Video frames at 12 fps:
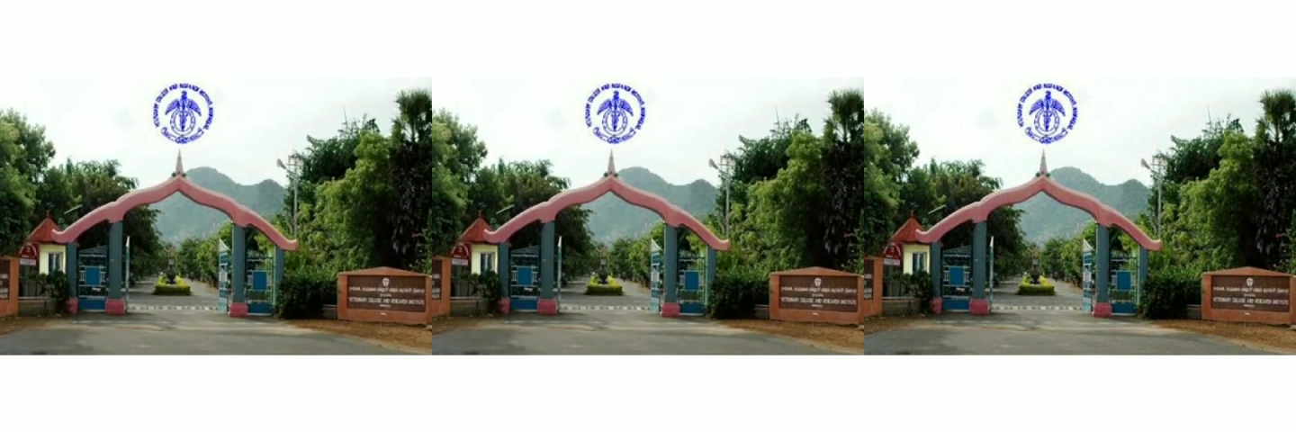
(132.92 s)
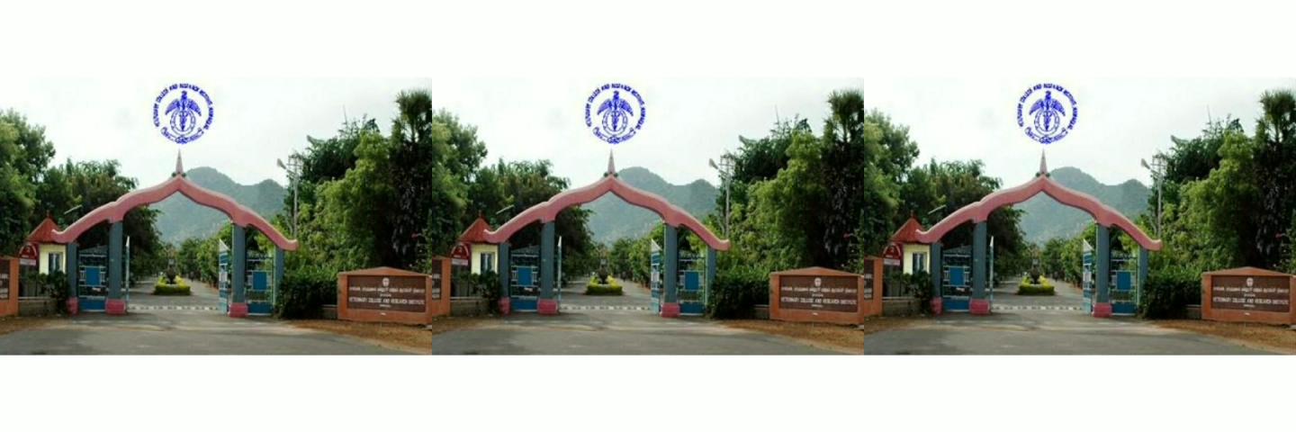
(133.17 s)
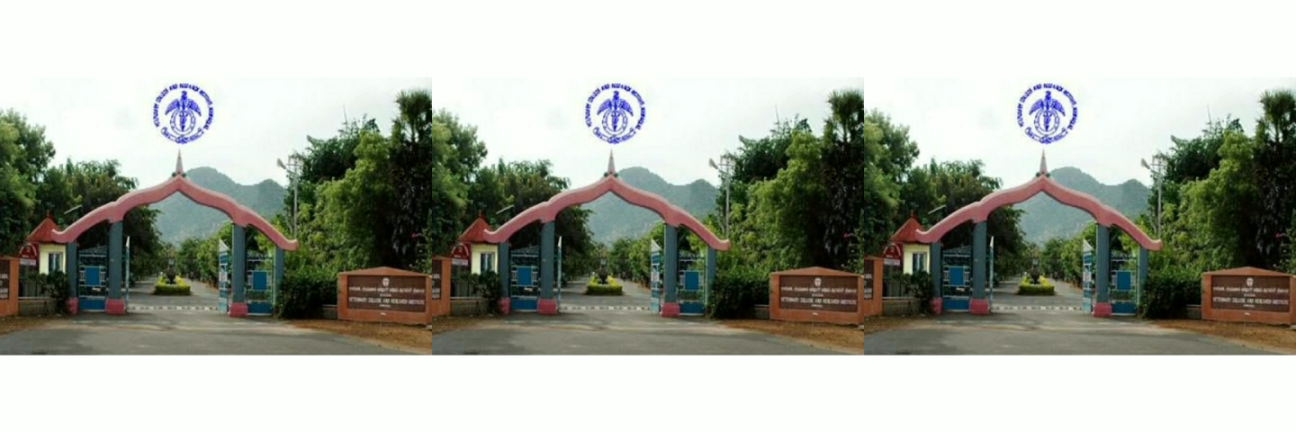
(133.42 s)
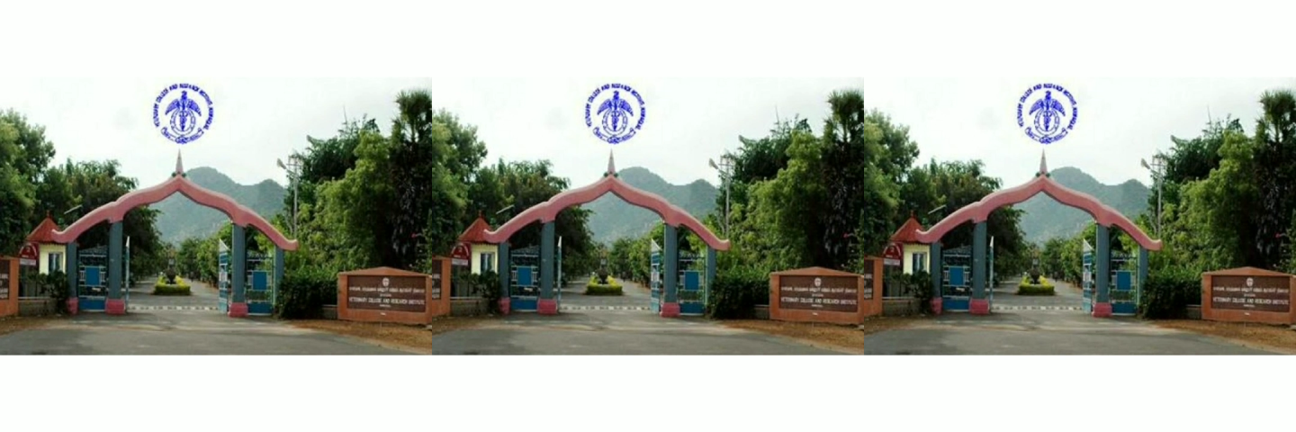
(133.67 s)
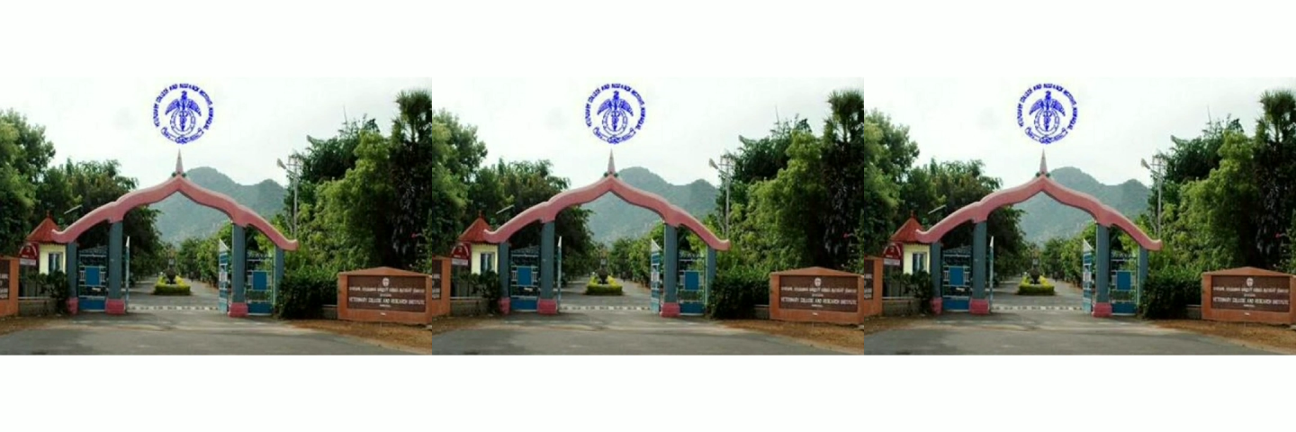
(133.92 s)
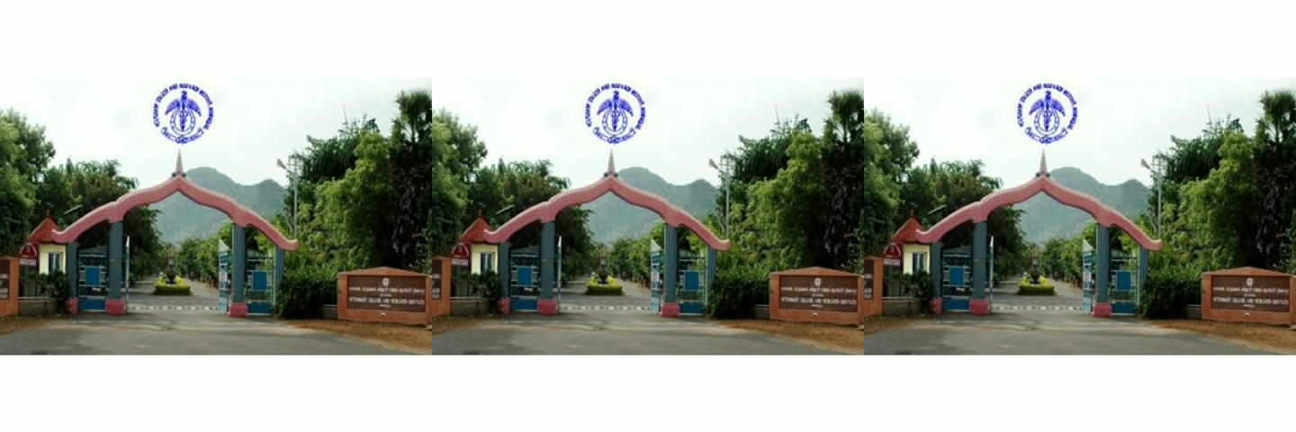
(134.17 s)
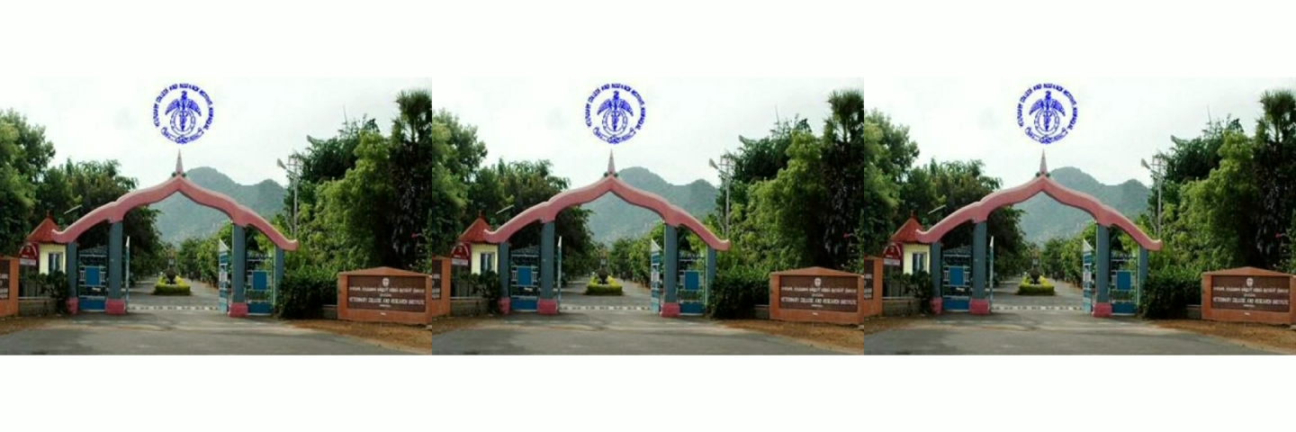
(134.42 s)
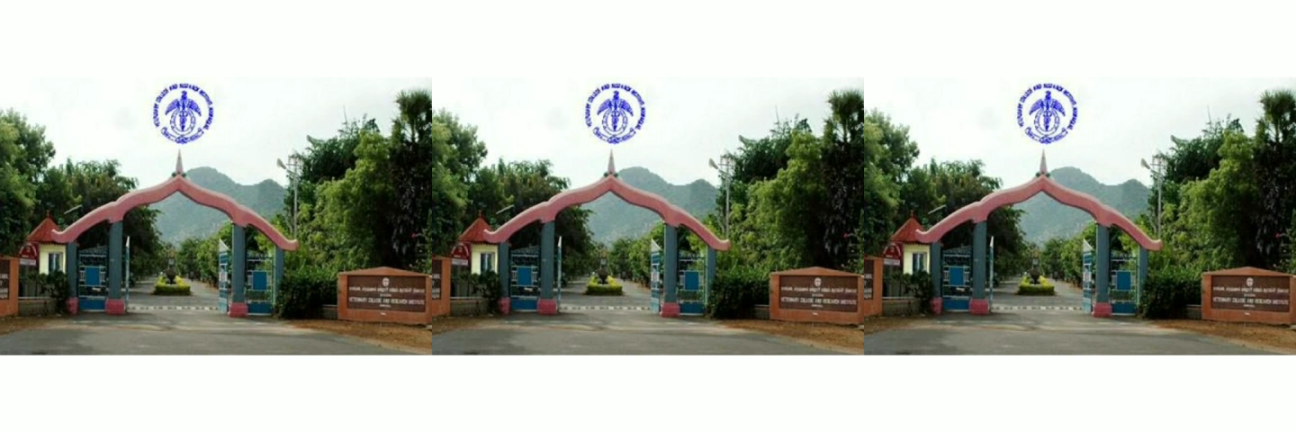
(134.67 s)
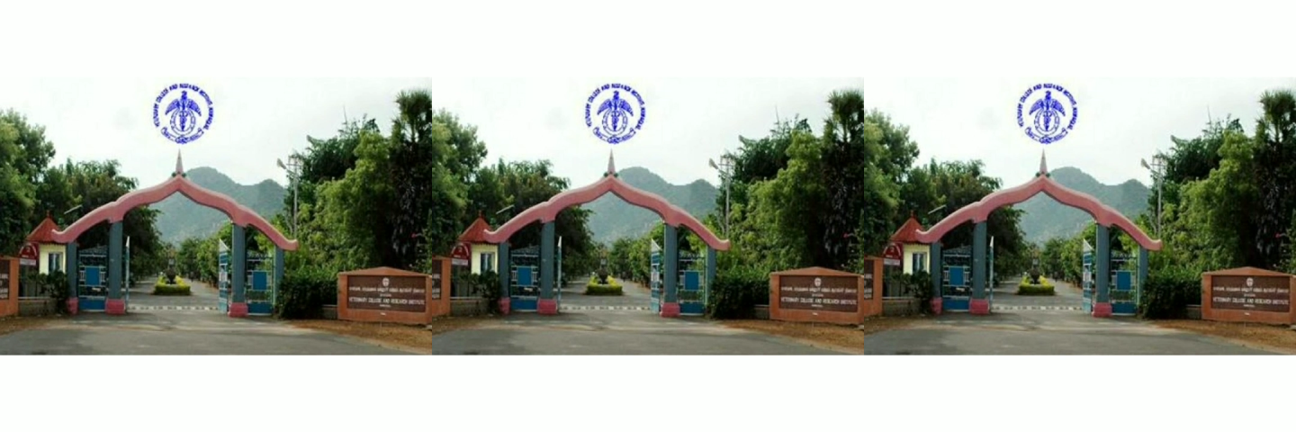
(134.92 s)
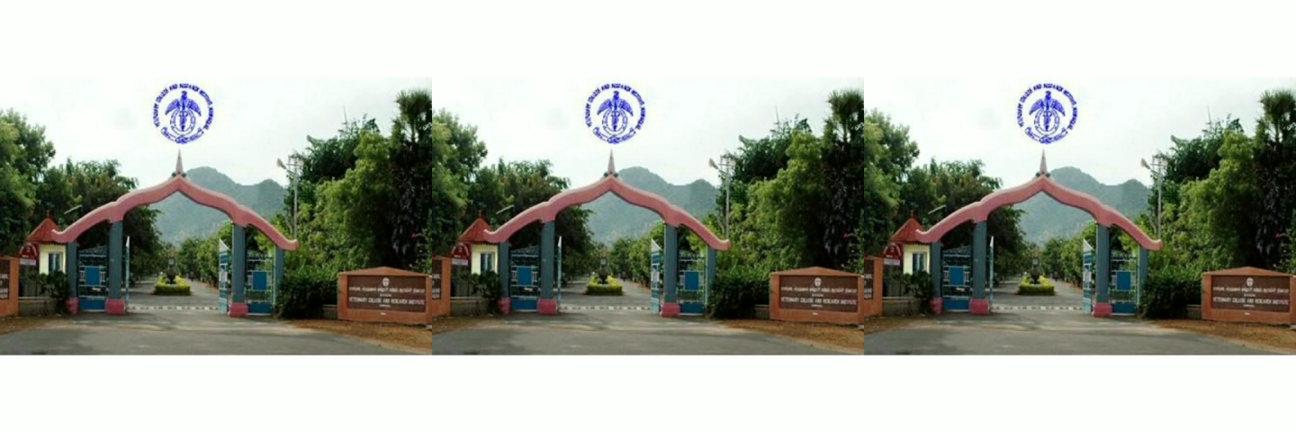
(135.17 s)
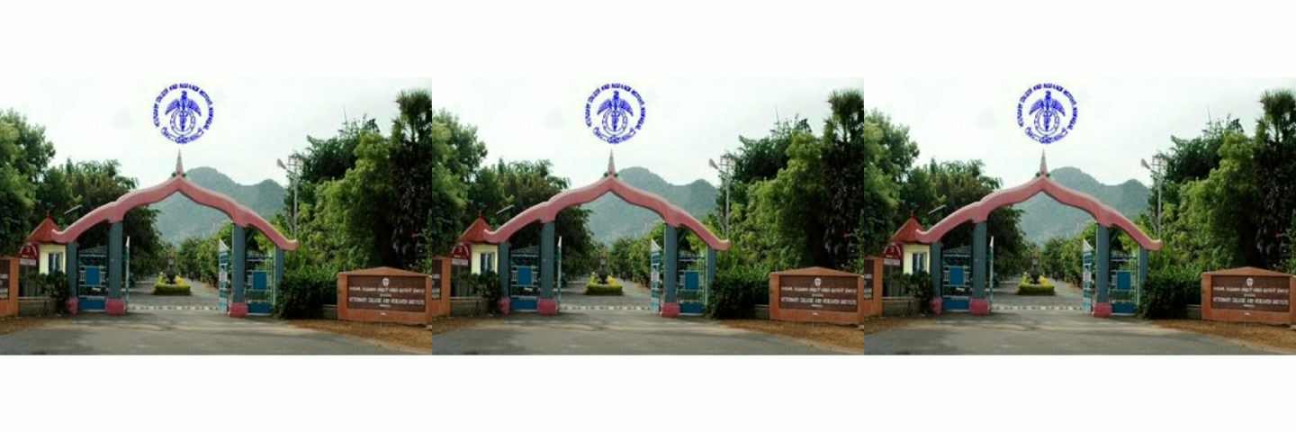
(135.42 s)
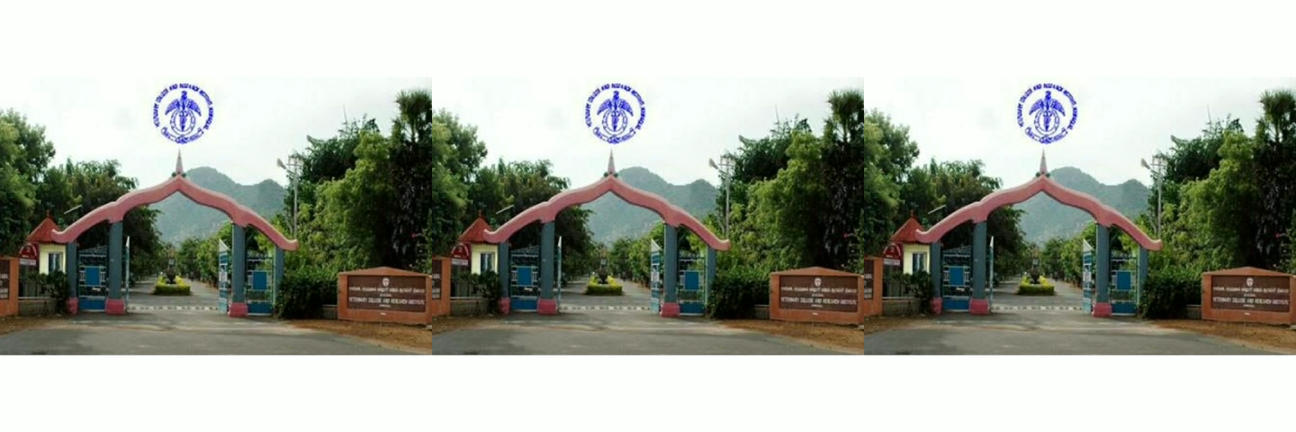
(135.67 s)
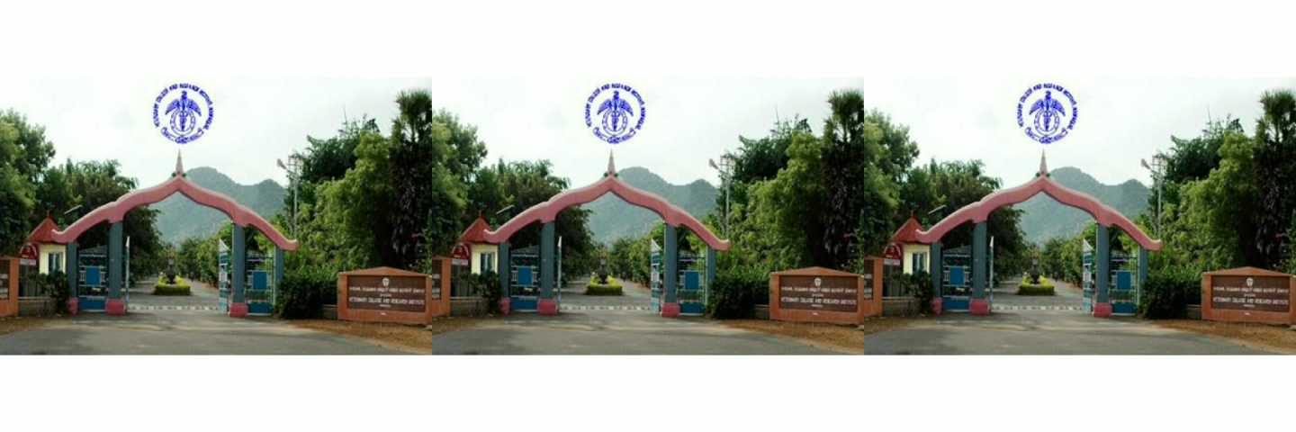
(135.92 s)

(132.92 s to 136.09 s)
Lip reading: Nobody's mouth can be seen.